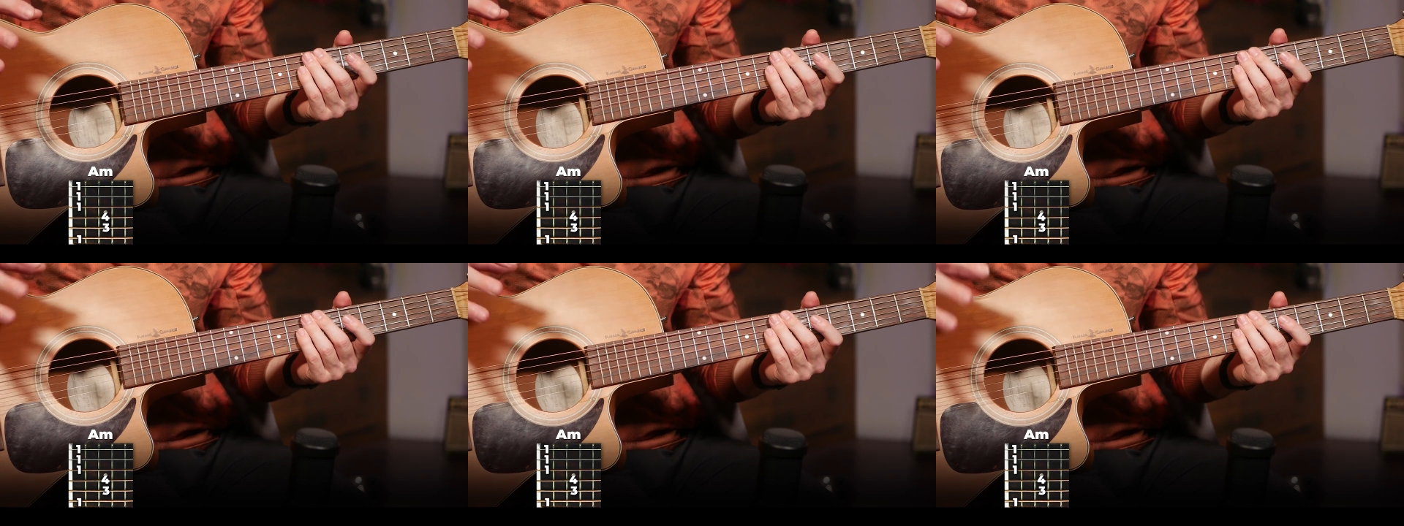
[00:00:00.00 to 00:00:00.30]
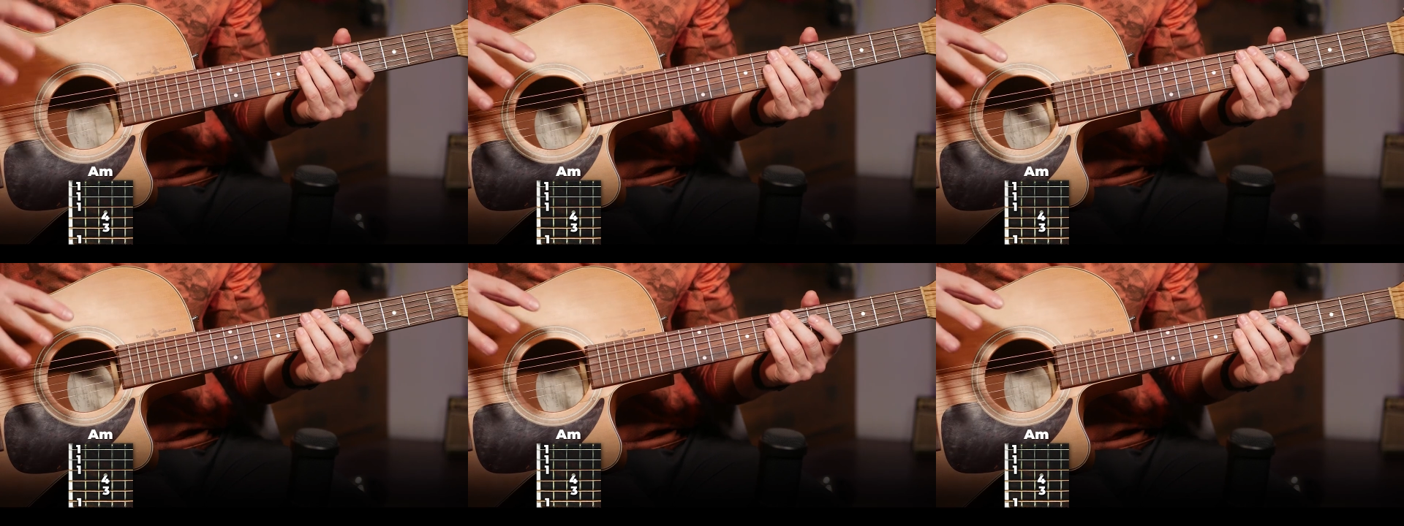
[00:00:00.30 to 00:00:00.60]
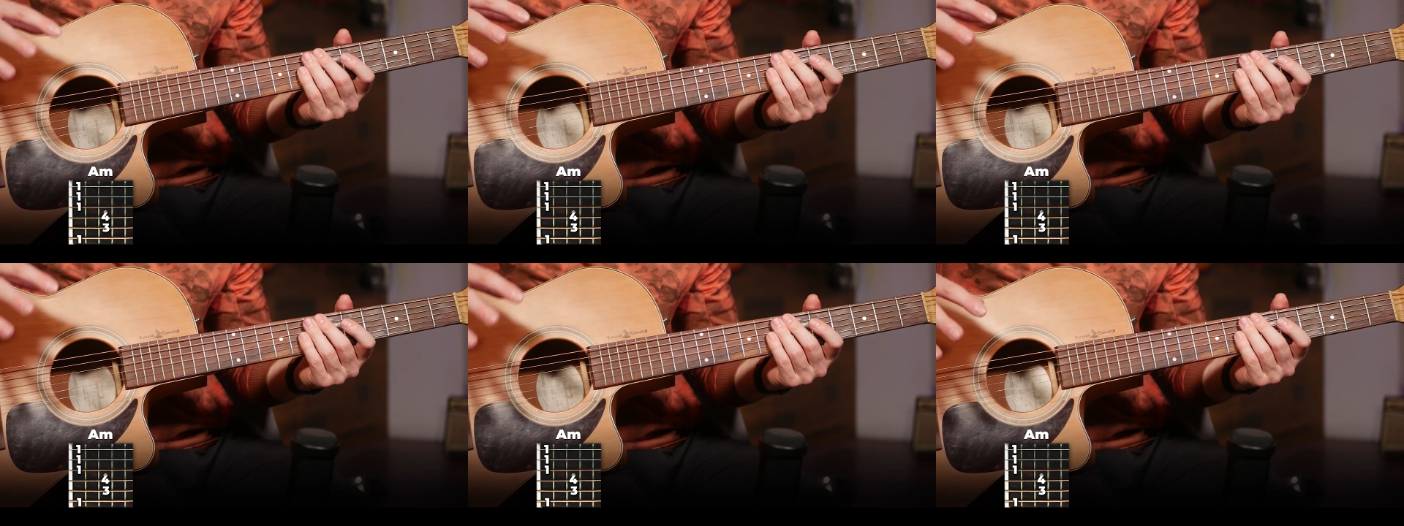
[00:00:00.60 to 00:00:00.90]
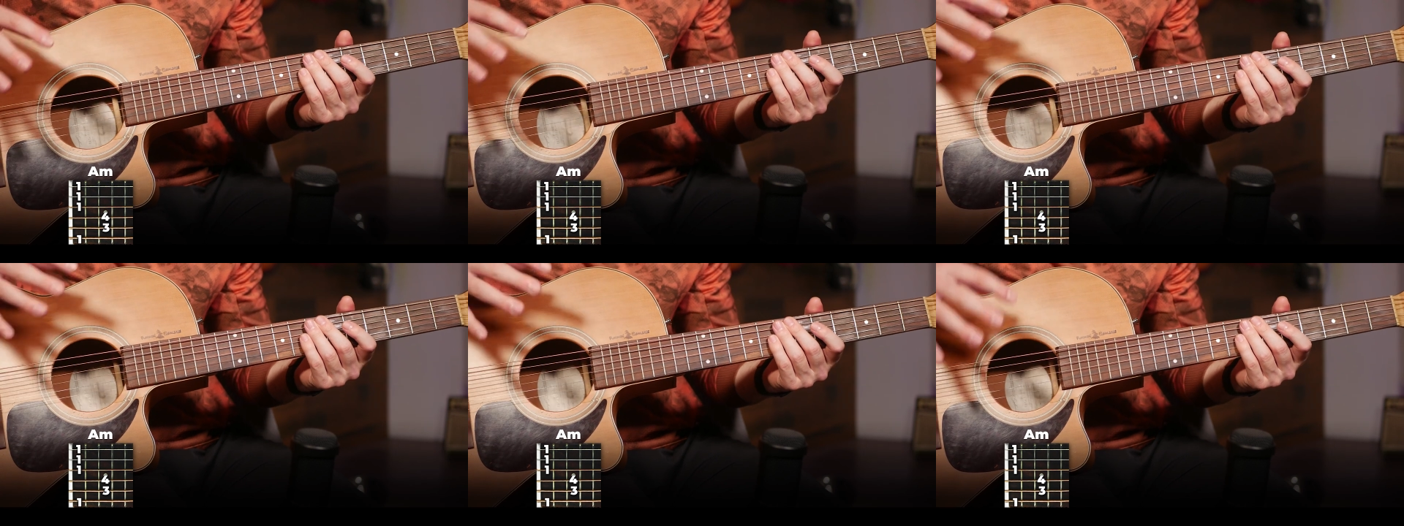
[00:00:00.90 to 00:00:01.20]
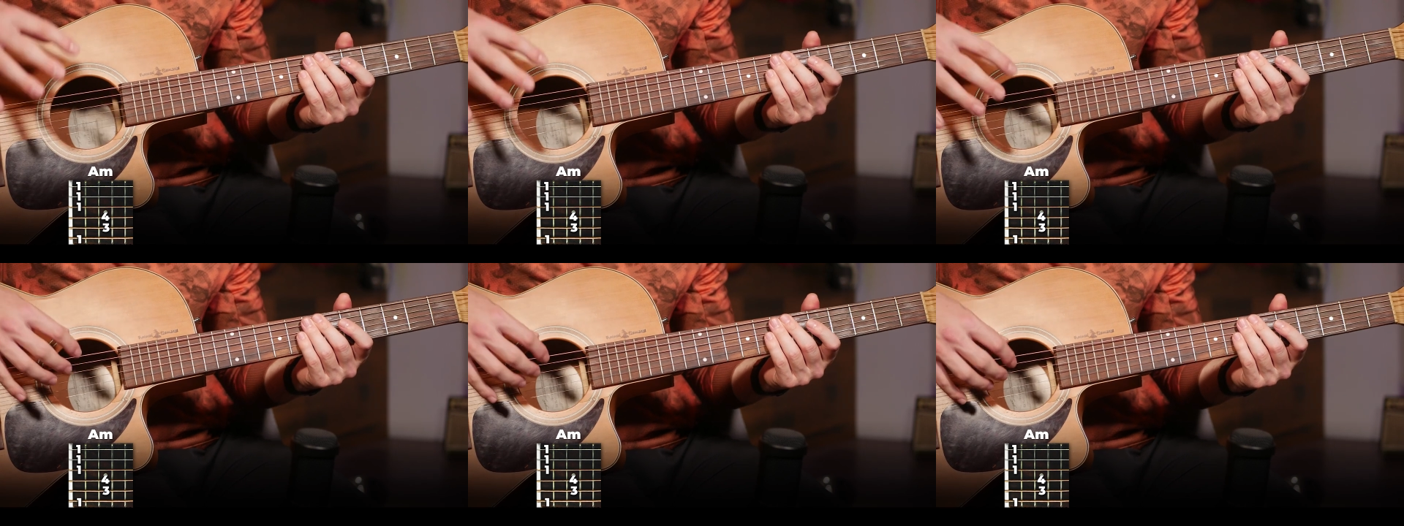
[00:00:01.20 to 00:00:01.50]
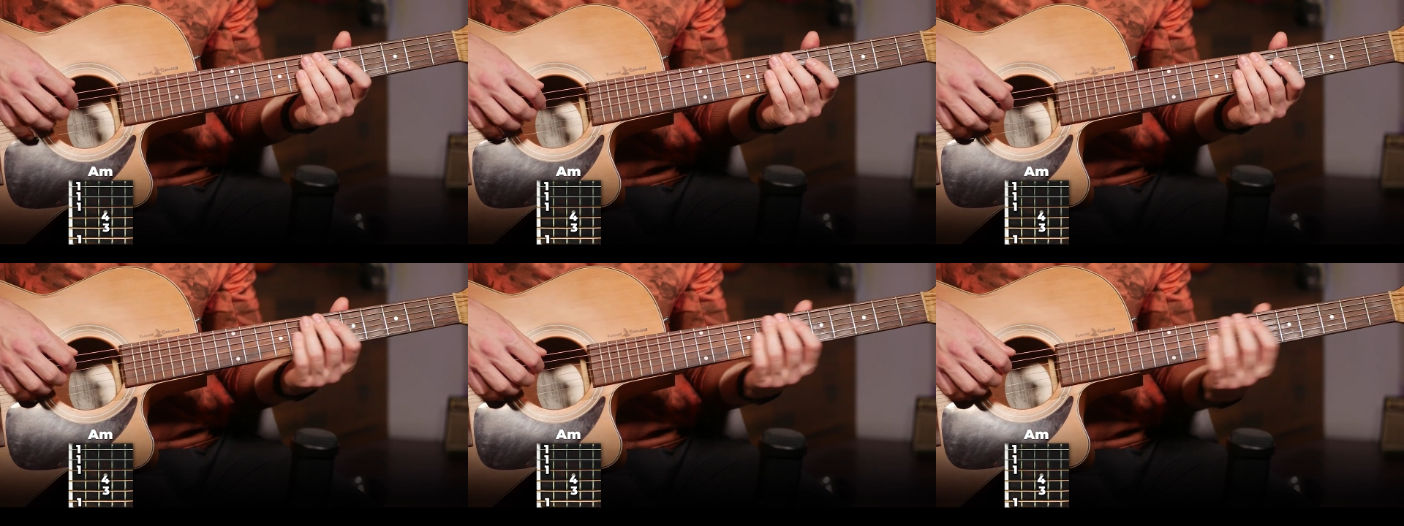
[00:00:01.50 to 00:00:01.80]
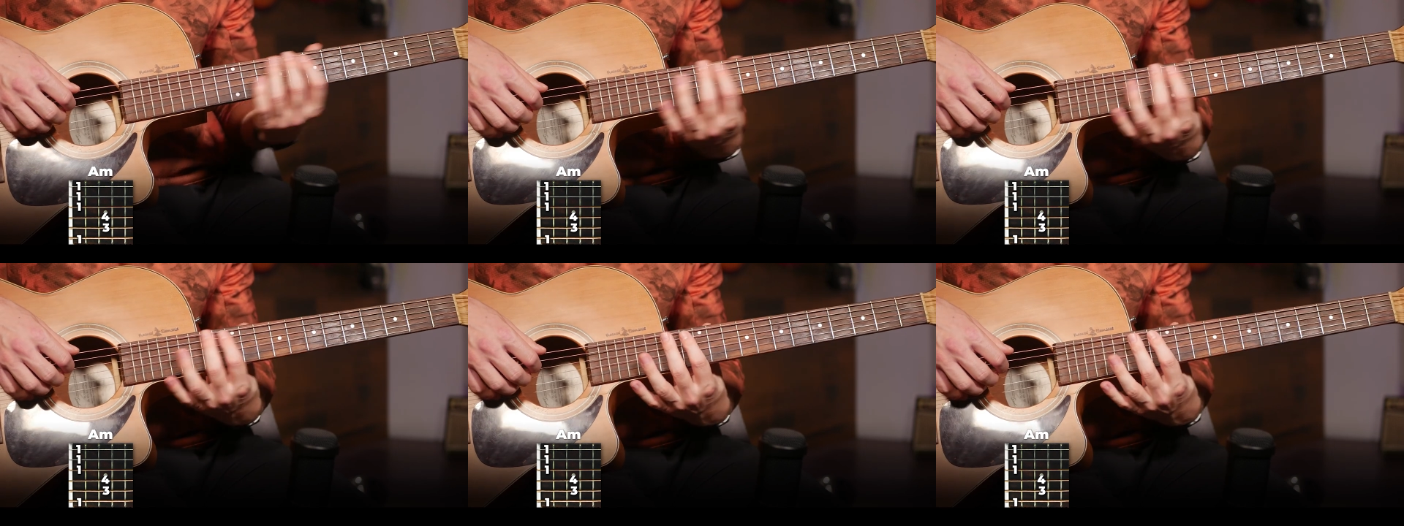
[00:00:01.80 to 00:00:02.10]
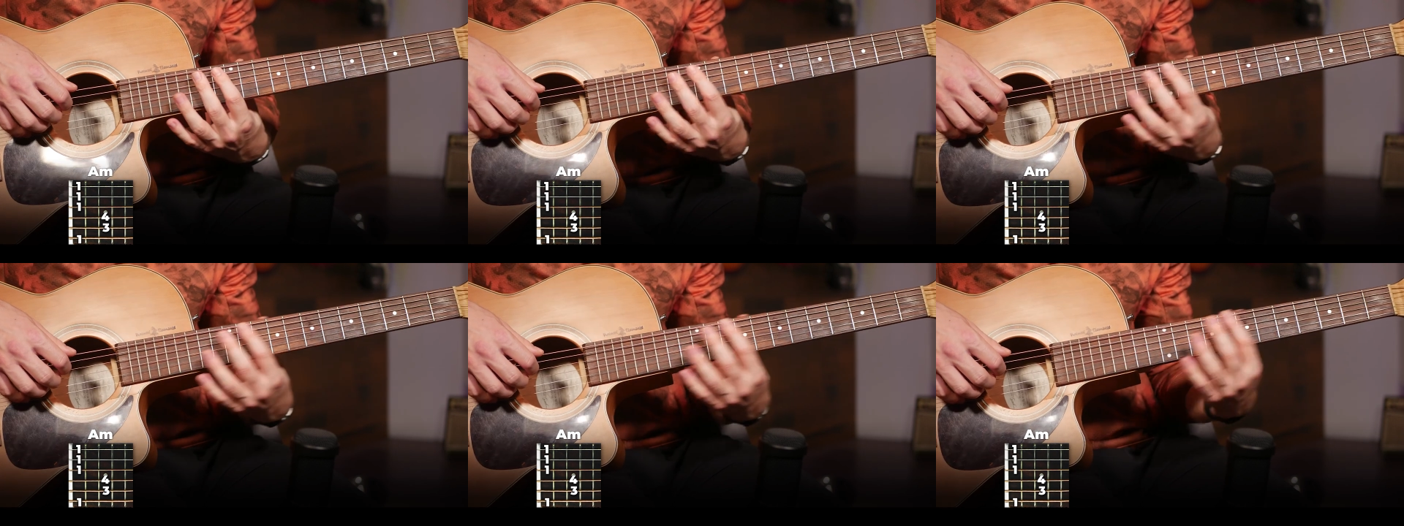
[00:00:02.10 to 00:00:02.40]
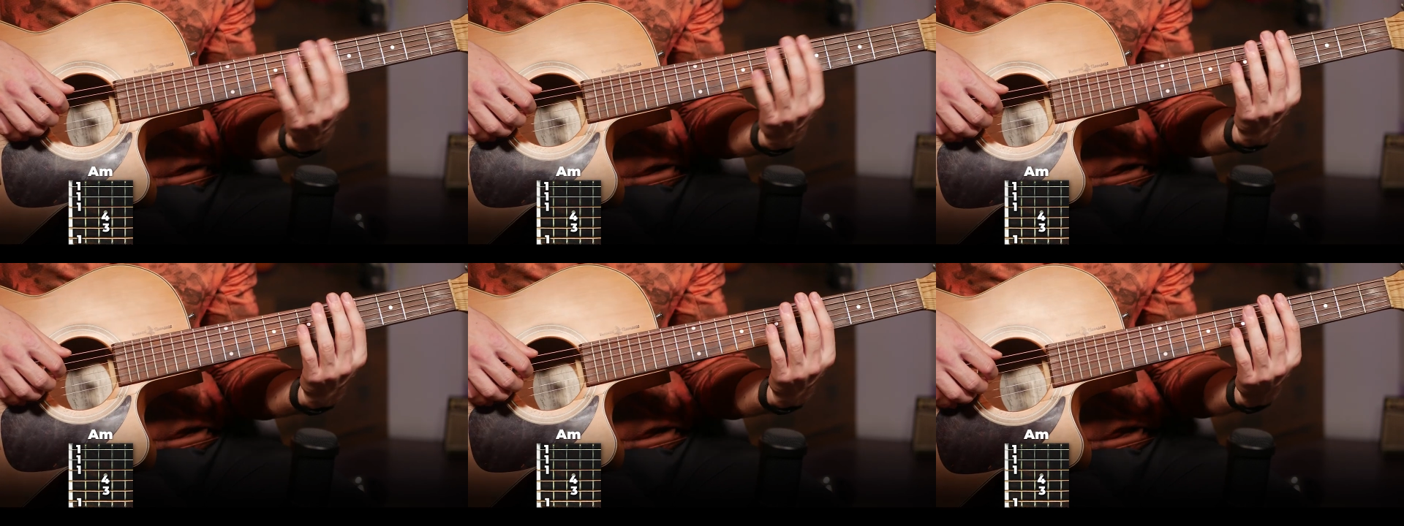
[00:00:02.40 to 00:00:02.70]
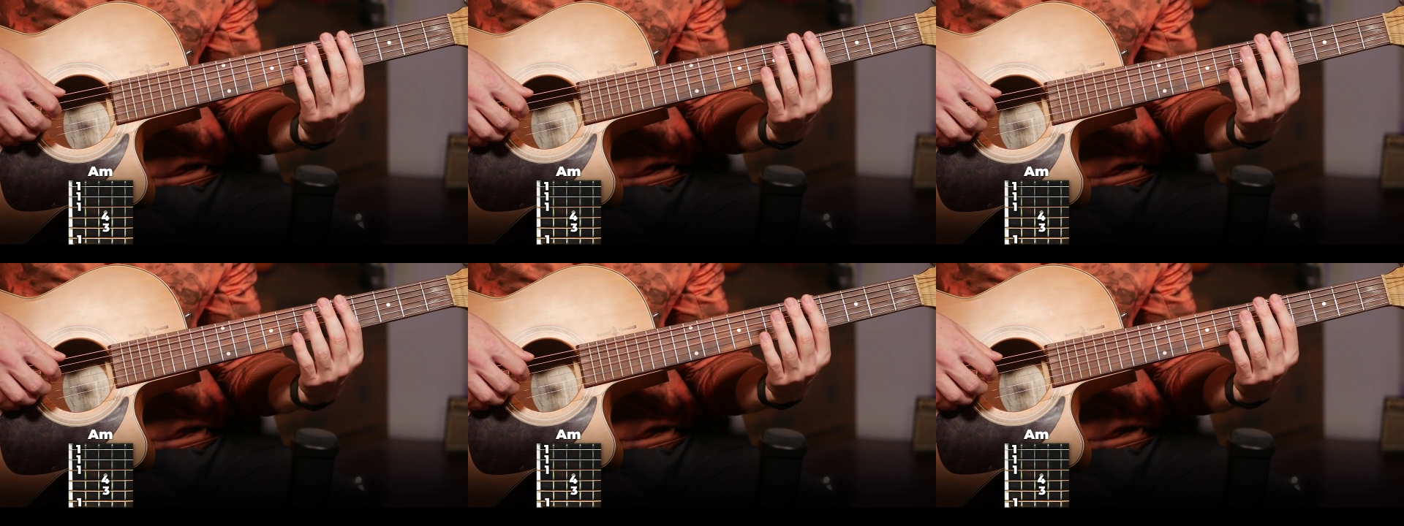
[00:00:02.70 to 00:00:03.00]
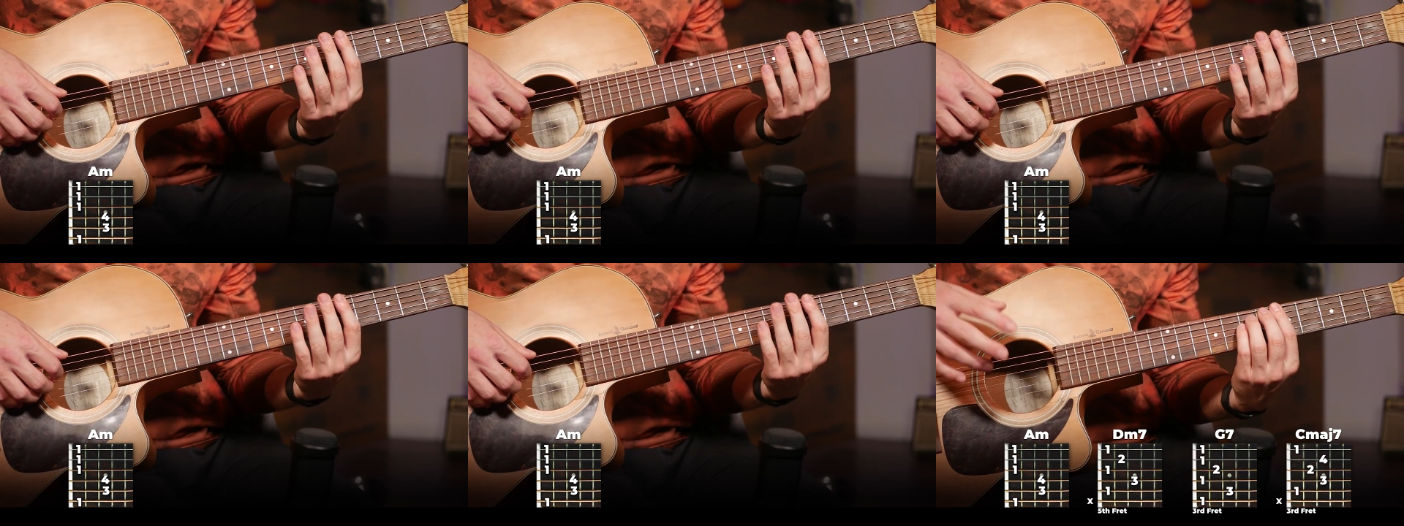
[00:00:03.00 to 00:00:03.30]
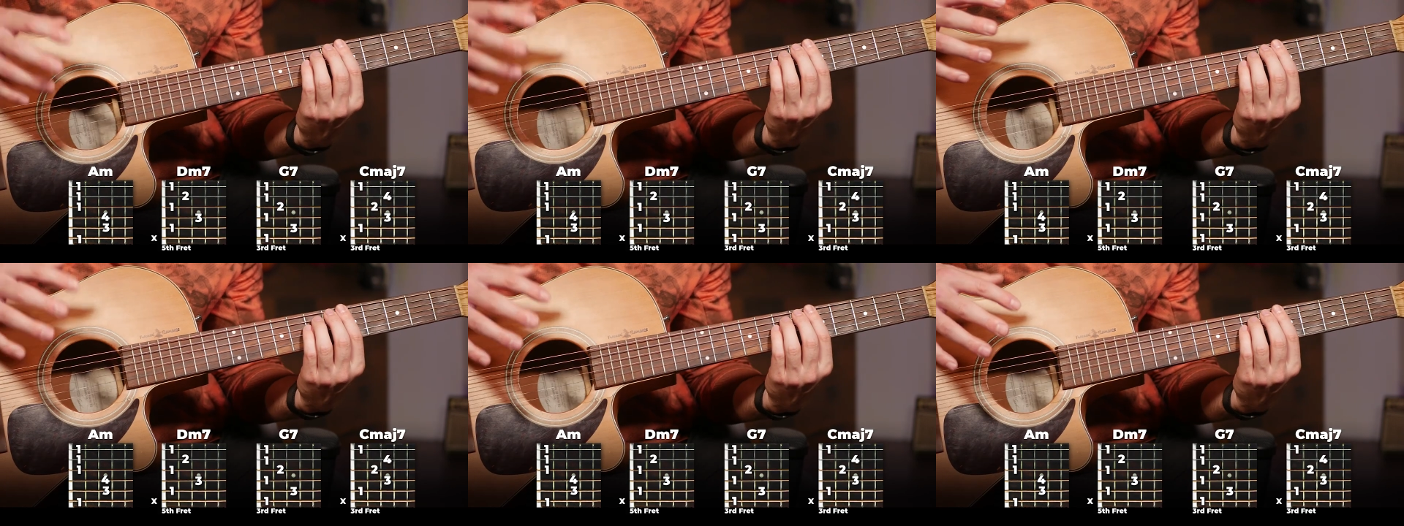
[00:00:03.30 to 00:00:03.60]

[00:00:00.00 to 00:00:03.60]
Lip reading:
[unreadable: no face in view]